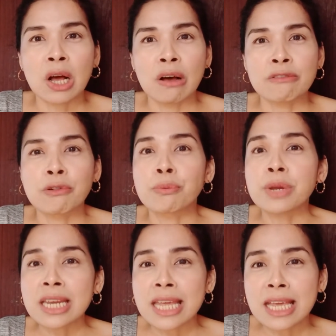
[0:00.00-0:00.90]
of
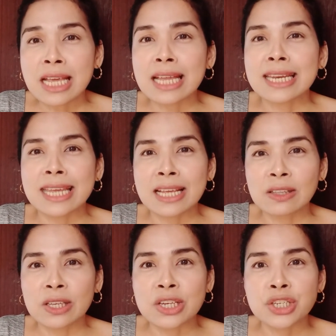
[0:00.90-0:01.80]
reading an
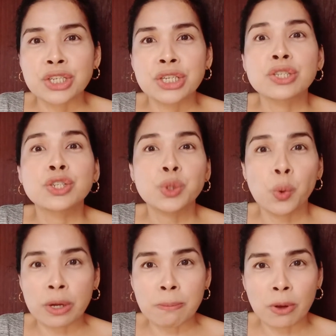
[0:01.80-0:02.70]
English
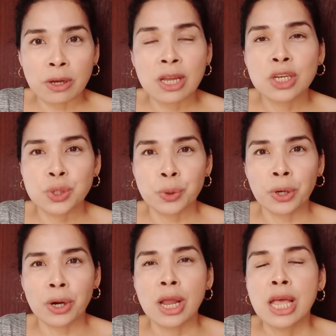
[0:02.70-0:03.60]
storybook to
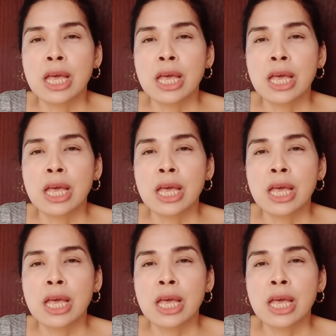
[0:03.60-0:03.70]
her.